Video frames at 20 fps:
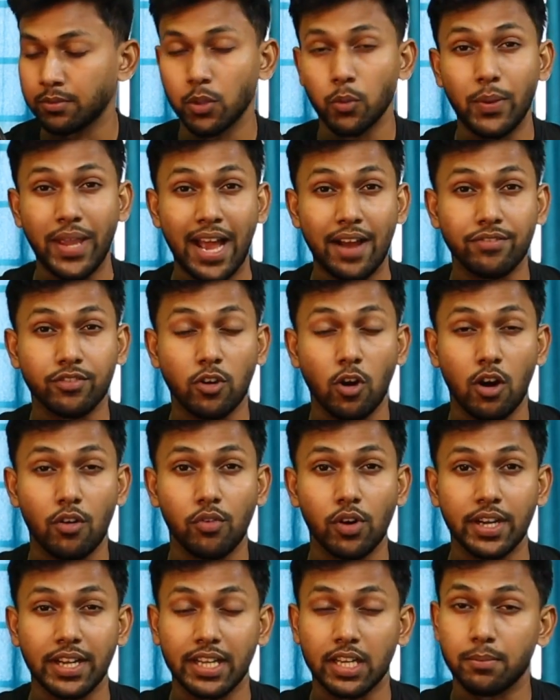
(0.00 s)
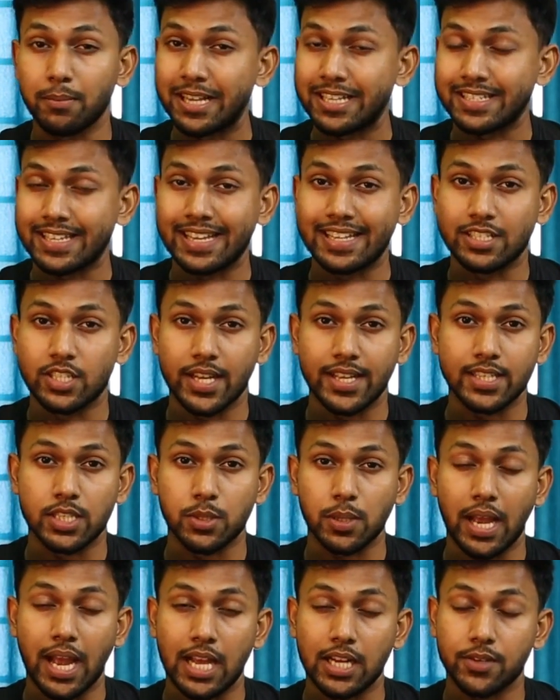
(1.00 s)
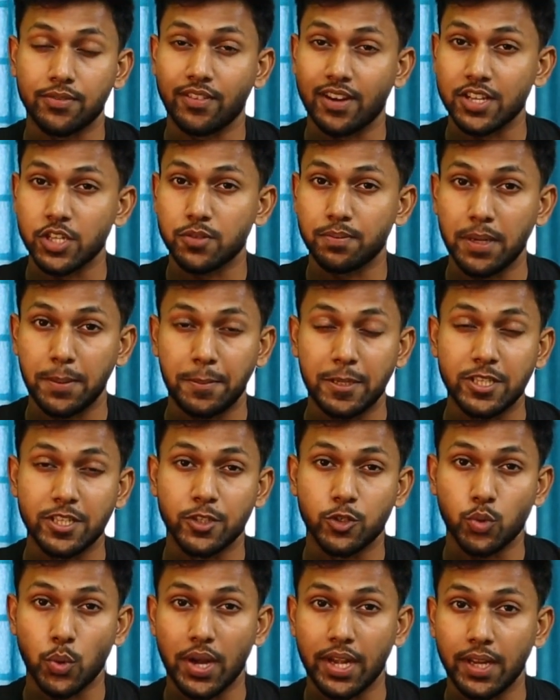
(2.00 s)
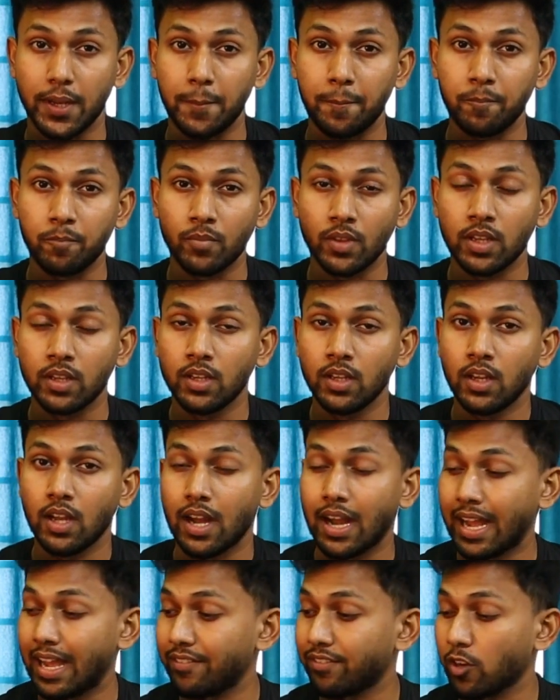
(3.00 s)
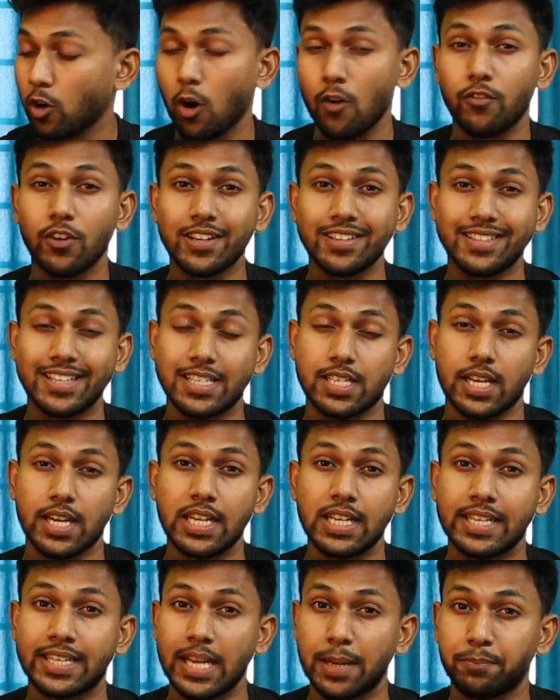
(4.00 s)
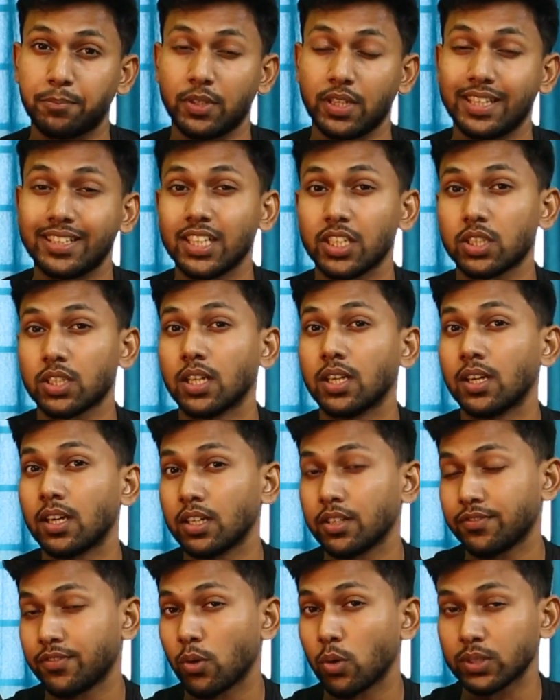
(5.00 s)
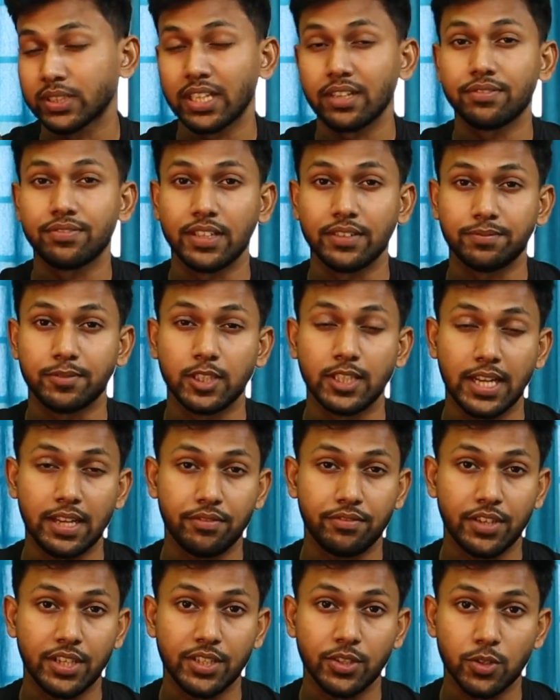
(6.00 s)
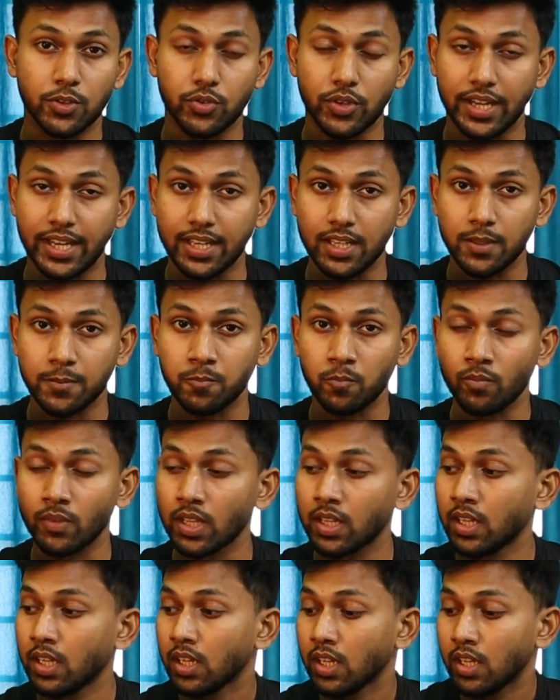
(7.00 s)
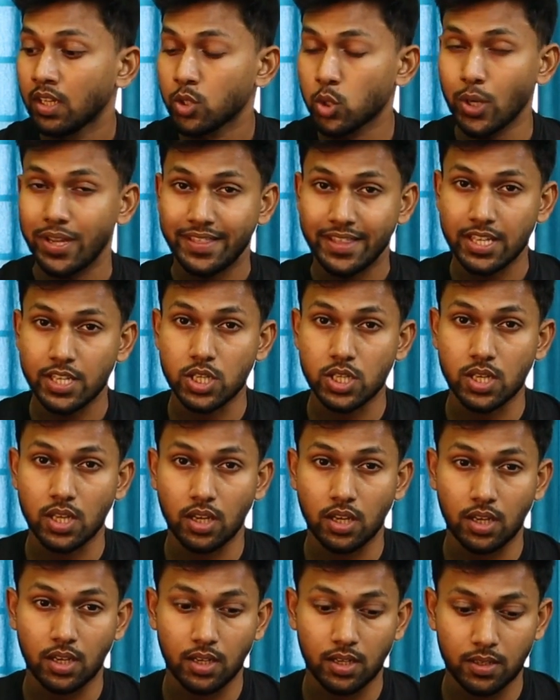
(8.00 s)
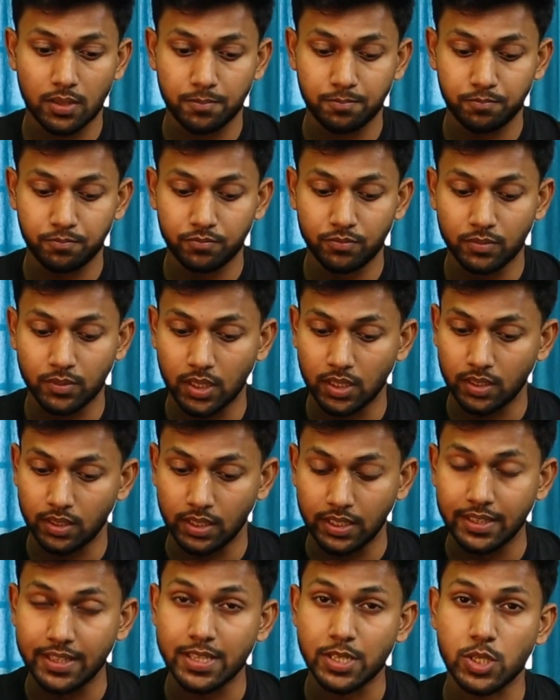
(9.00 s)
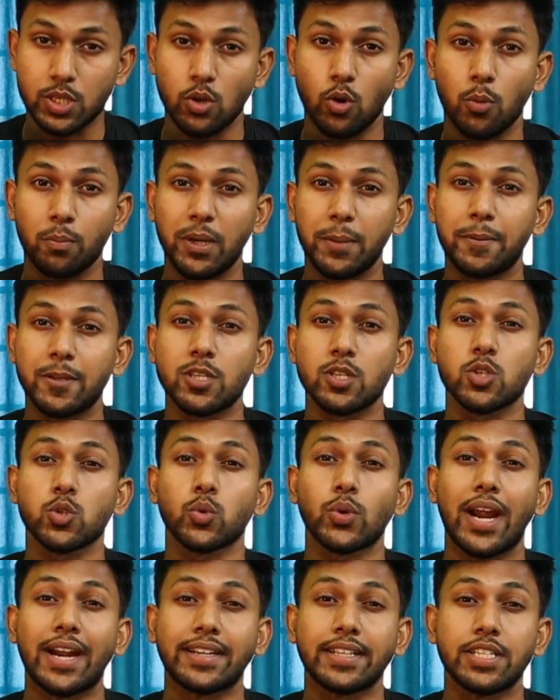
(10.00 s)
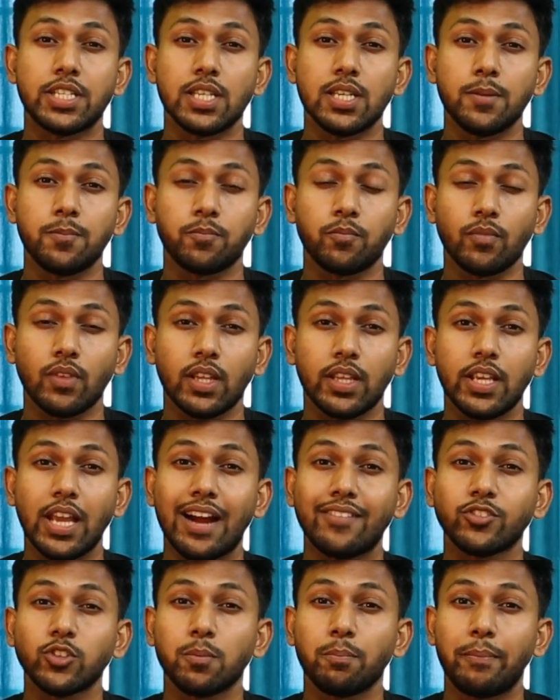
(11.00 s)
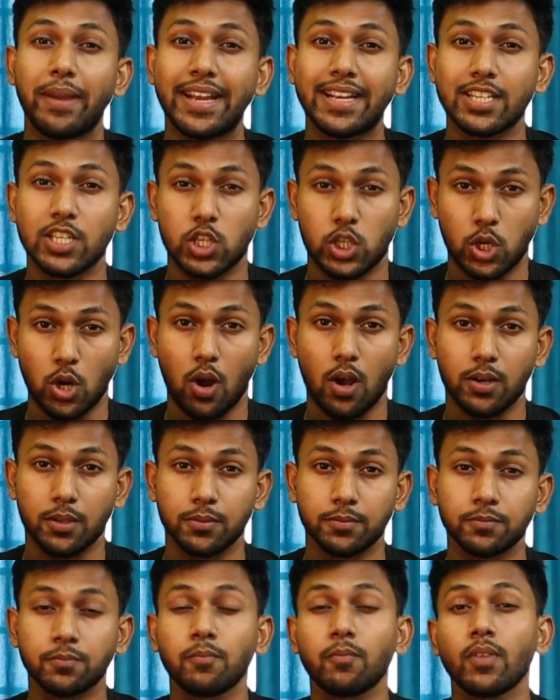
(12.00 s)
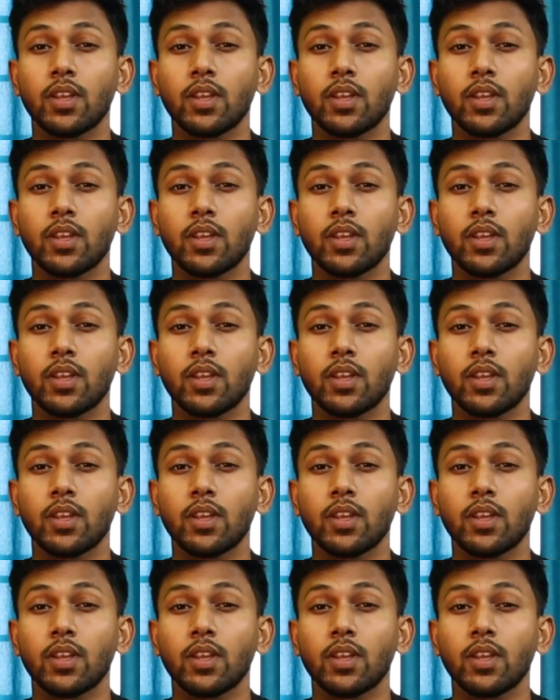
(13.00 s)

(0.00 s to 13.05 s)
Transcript: We have covered in my 6 days advanced PPC training. I have covered this in depth in the 3rd, 4th and 5th day video training. So in this omnipresent strategy, you have to make sure